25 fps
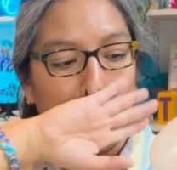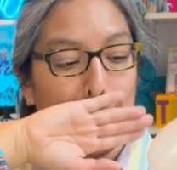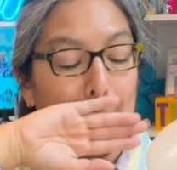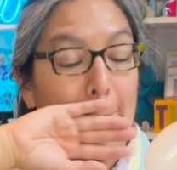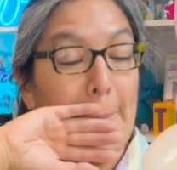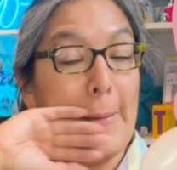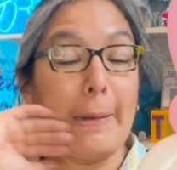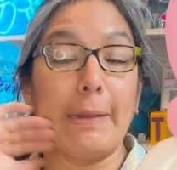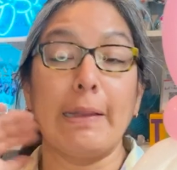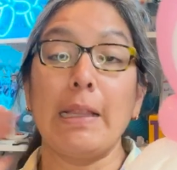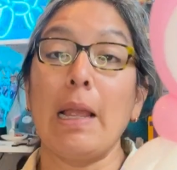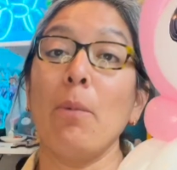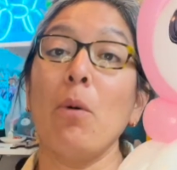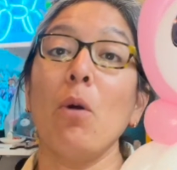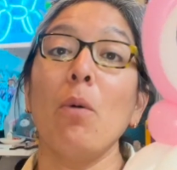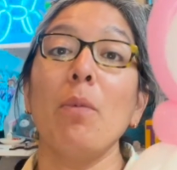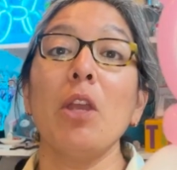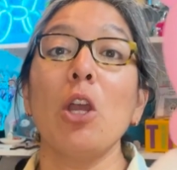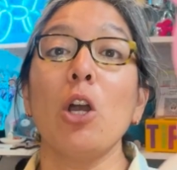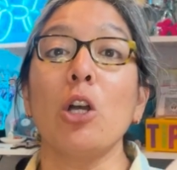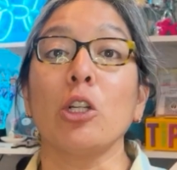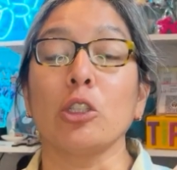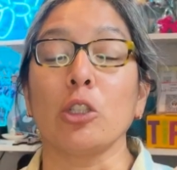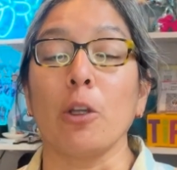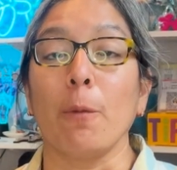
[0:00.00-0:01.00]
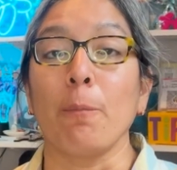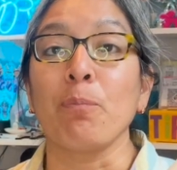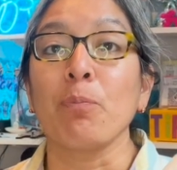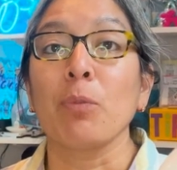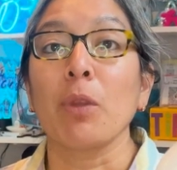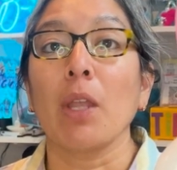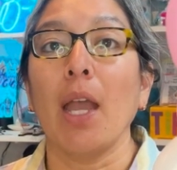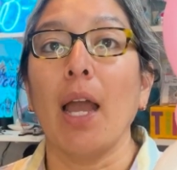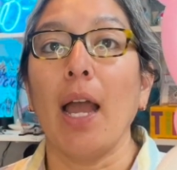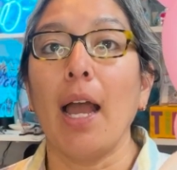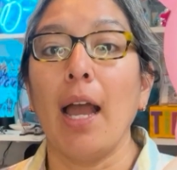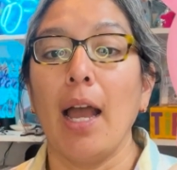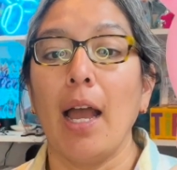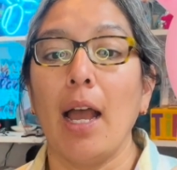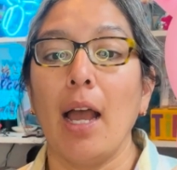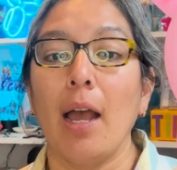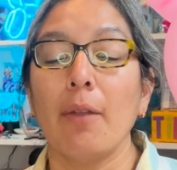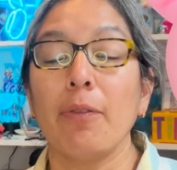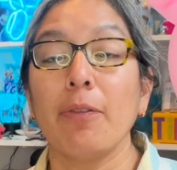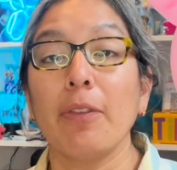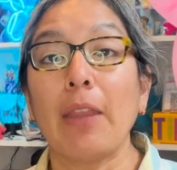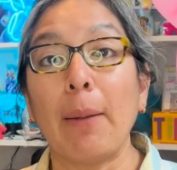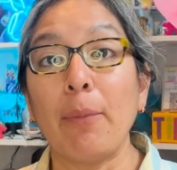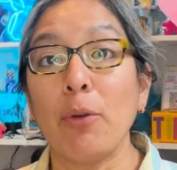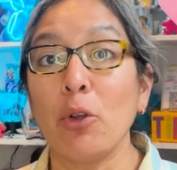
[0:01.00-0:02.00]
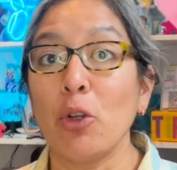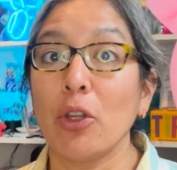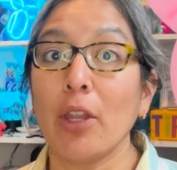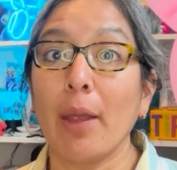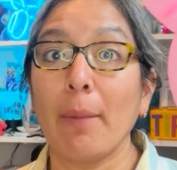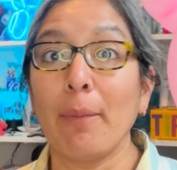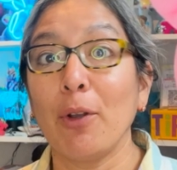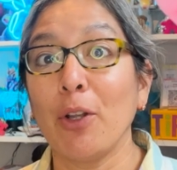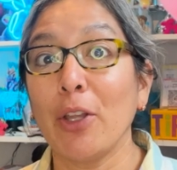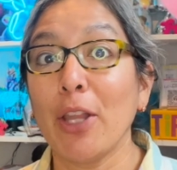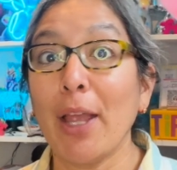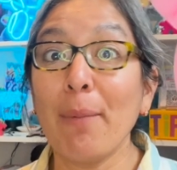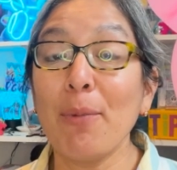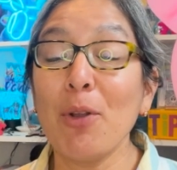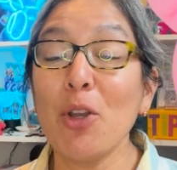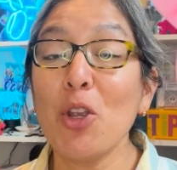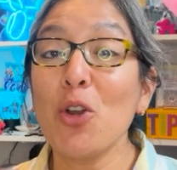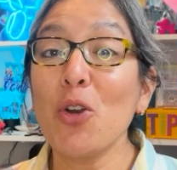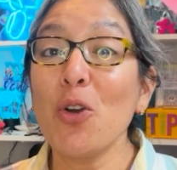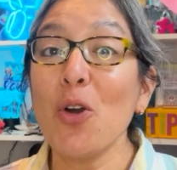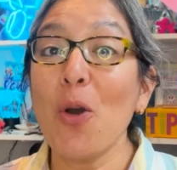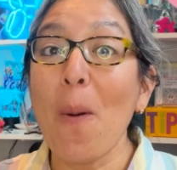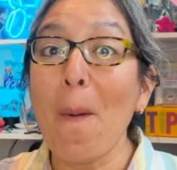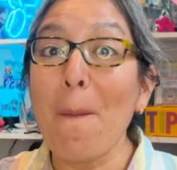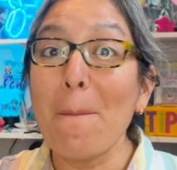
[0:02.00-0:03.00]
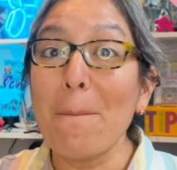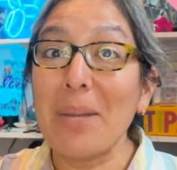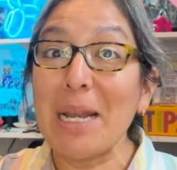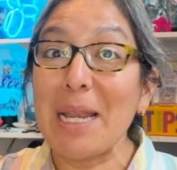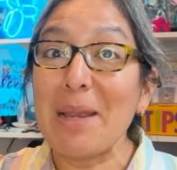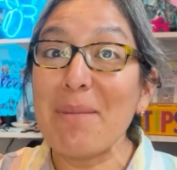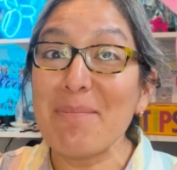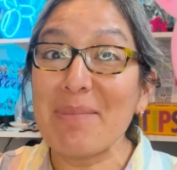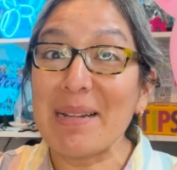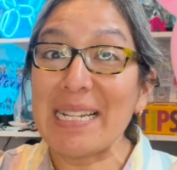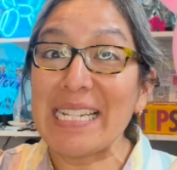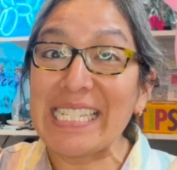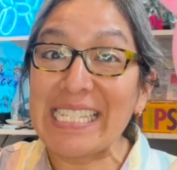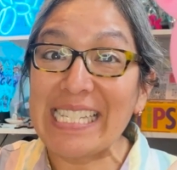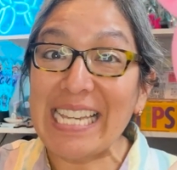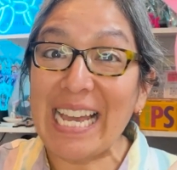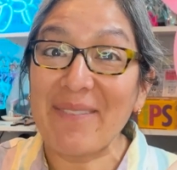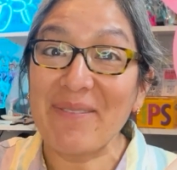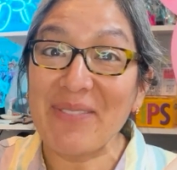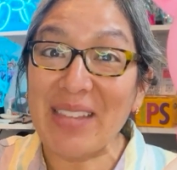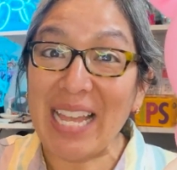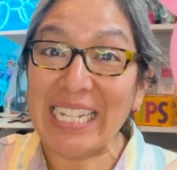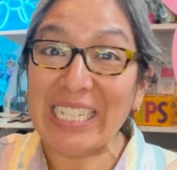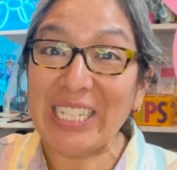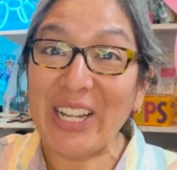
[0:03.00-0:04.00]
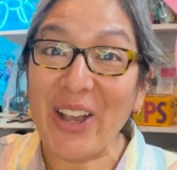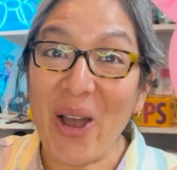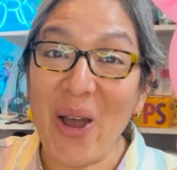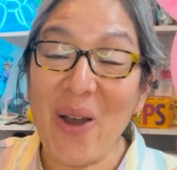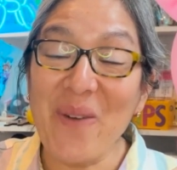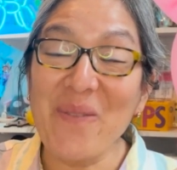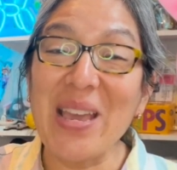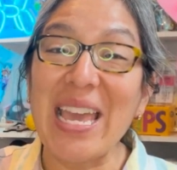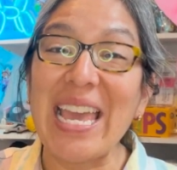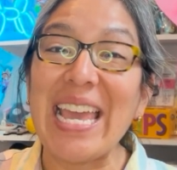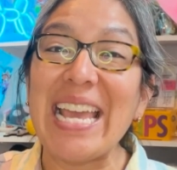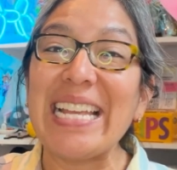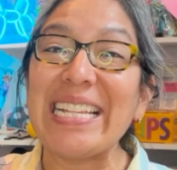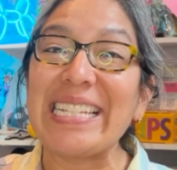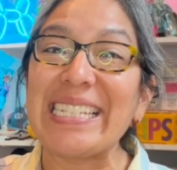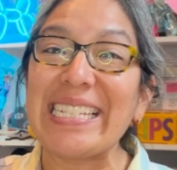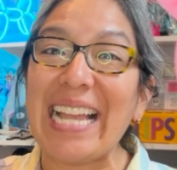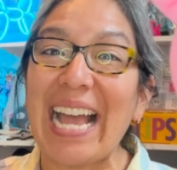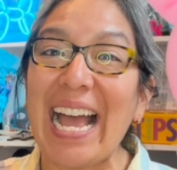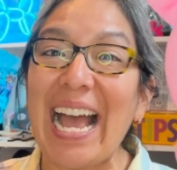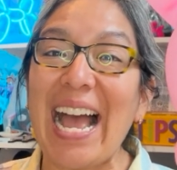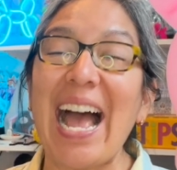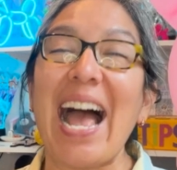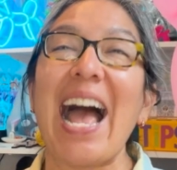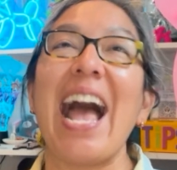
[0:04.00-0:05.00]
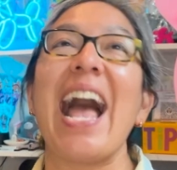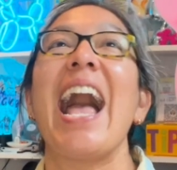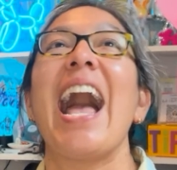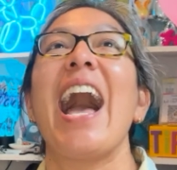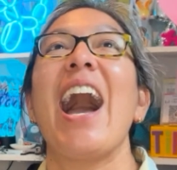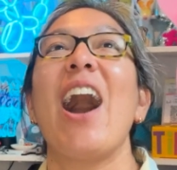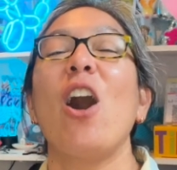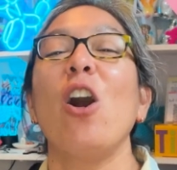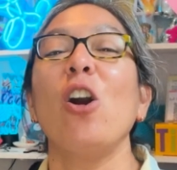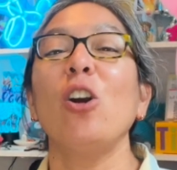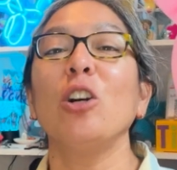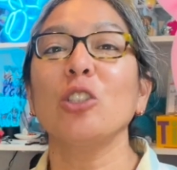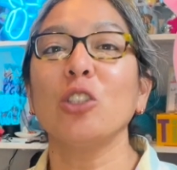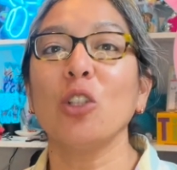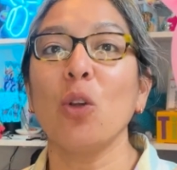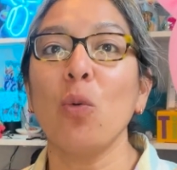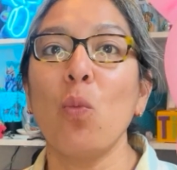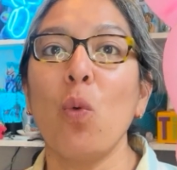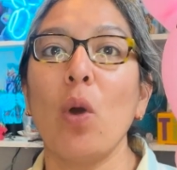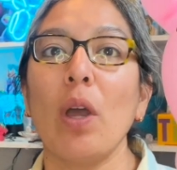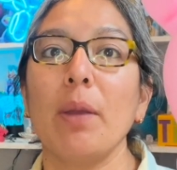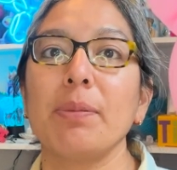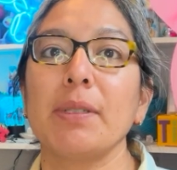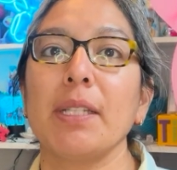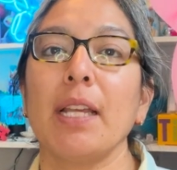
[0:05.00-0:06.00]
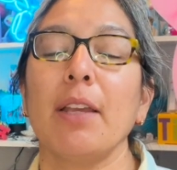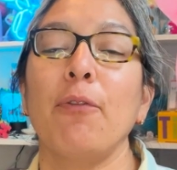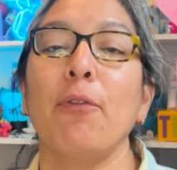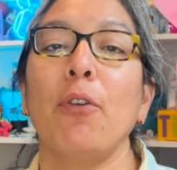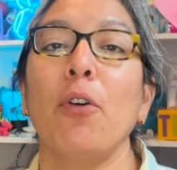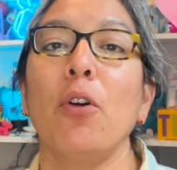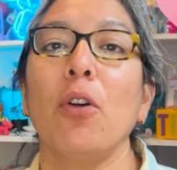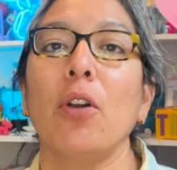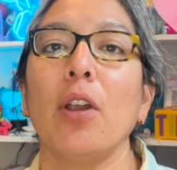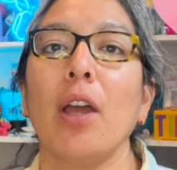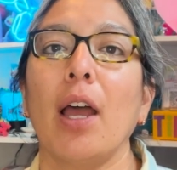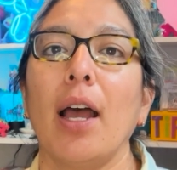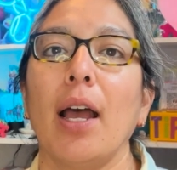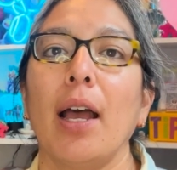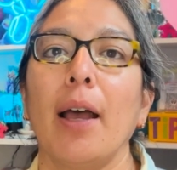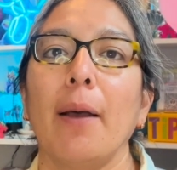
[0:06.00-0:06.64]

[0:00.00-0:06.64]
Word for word: But that would be awesome. www.blingblingJam.com is the awesome website for,